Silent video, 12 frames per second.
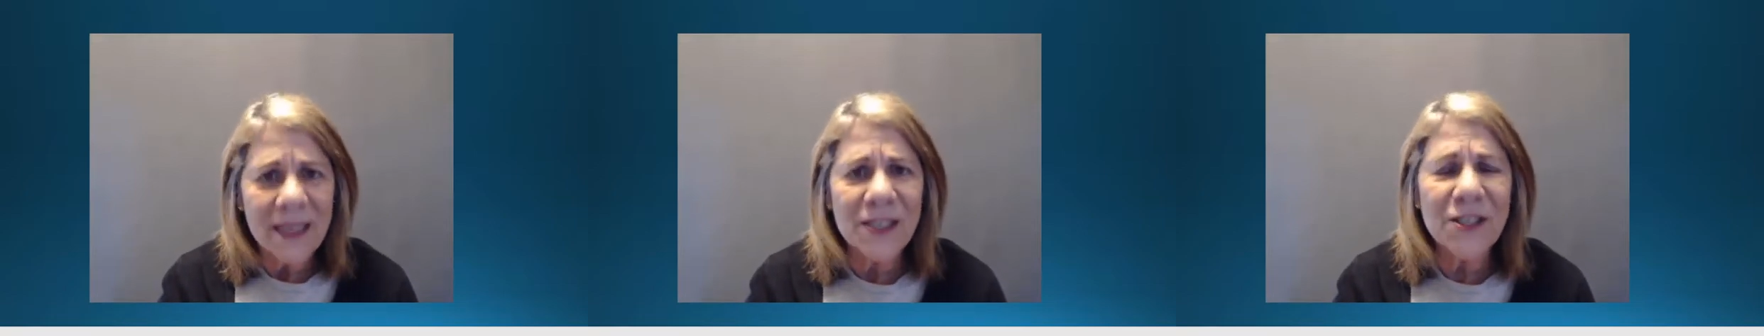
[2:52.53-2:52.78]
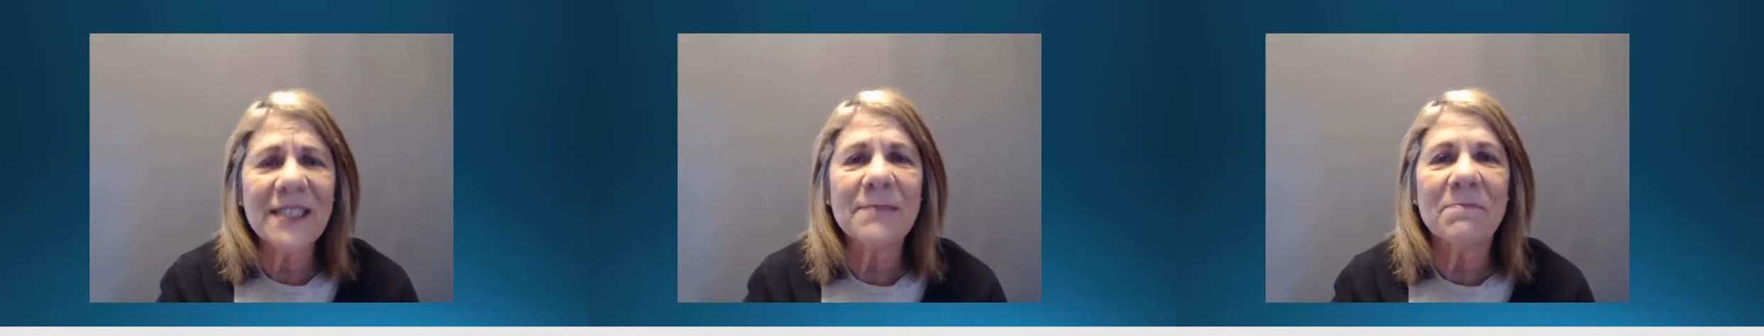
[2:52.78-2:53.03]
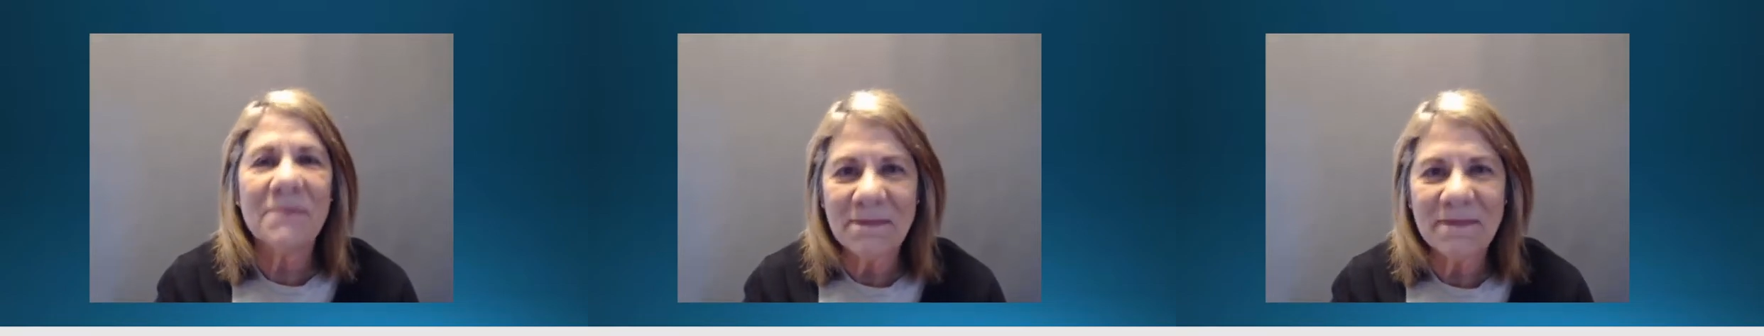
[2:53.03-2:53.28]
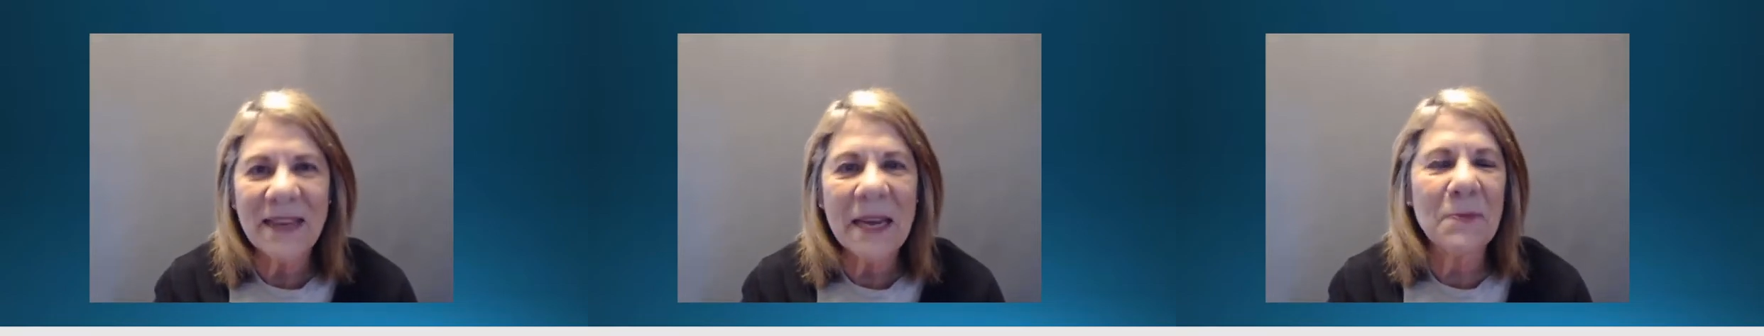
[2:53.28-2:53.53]
just
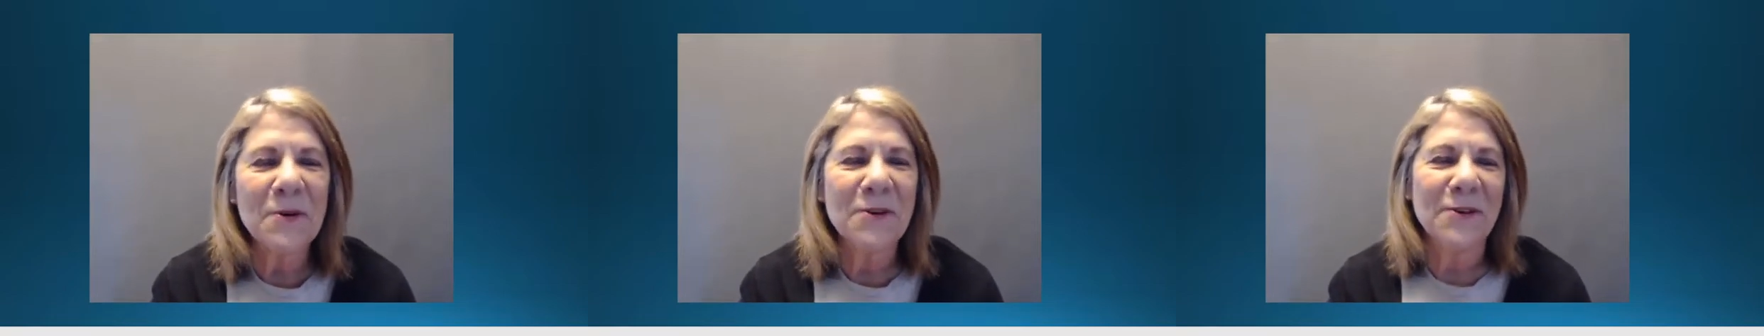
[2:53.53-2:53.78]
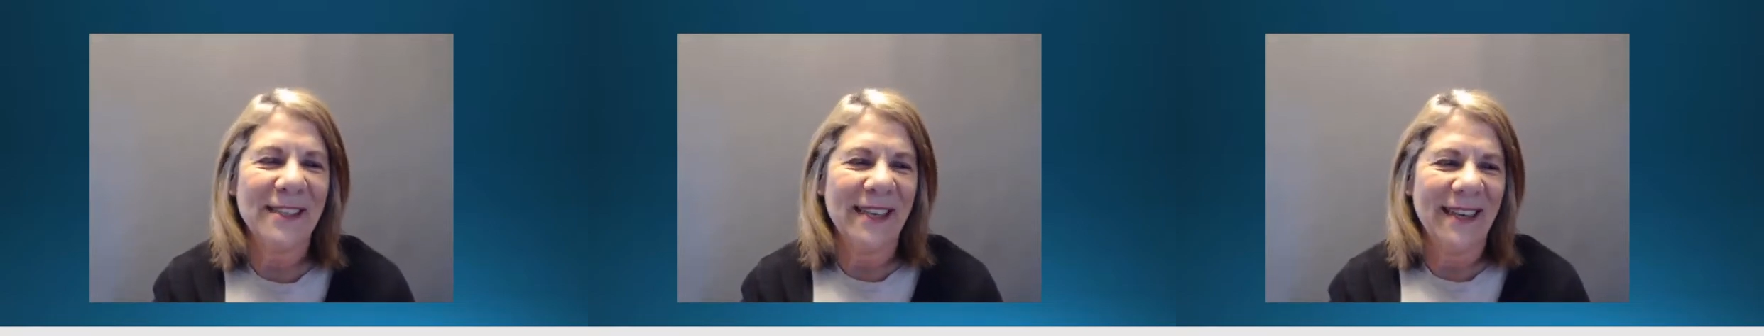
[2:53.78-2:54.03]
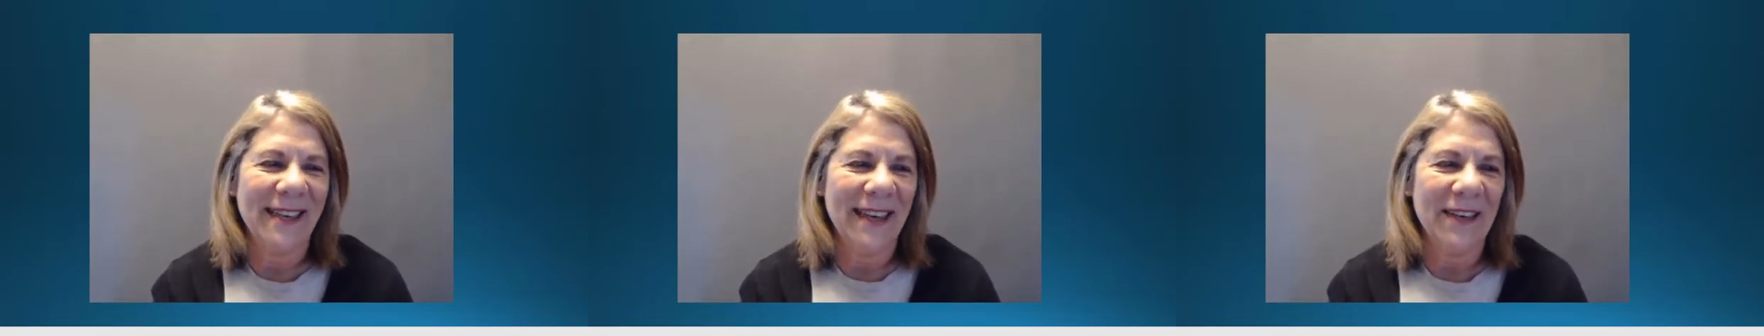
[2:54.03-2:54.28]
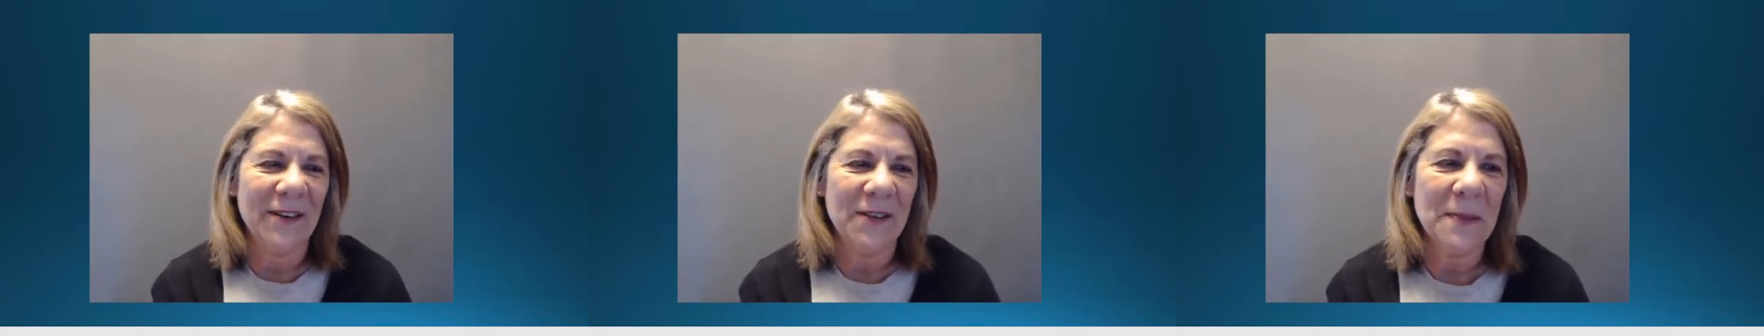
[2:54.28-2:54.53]
keep producing
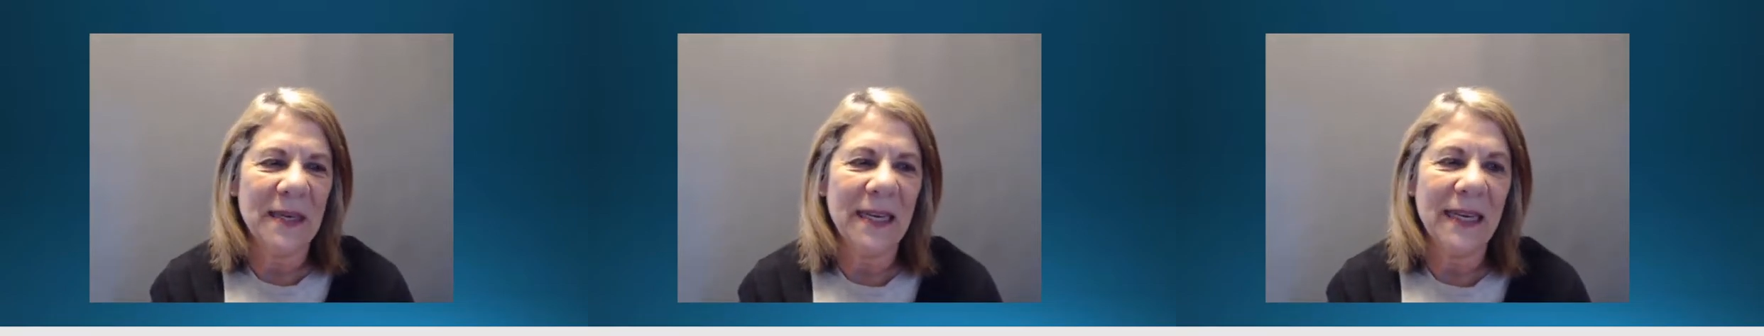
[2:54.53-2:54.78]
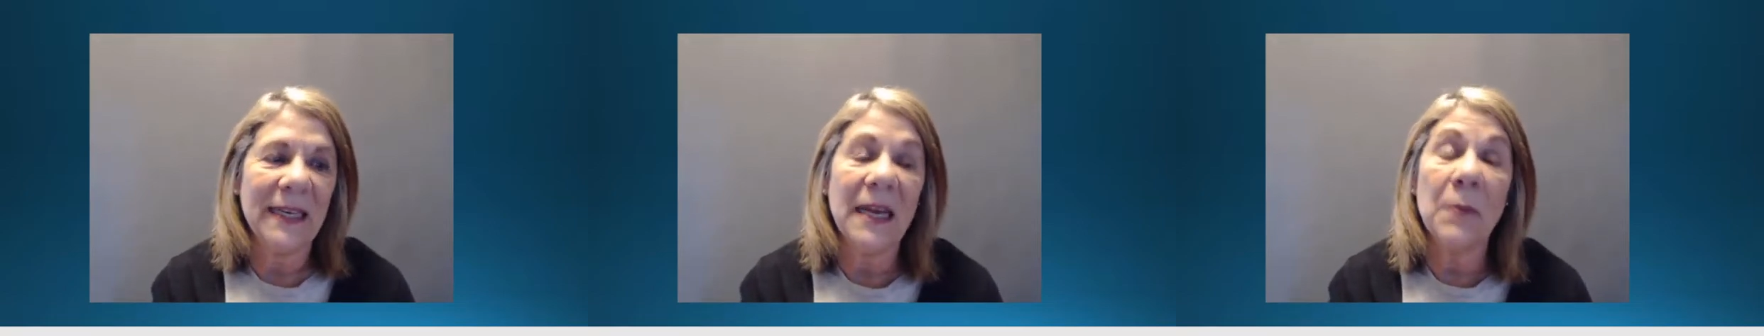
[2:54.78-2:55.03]
here in the beginning.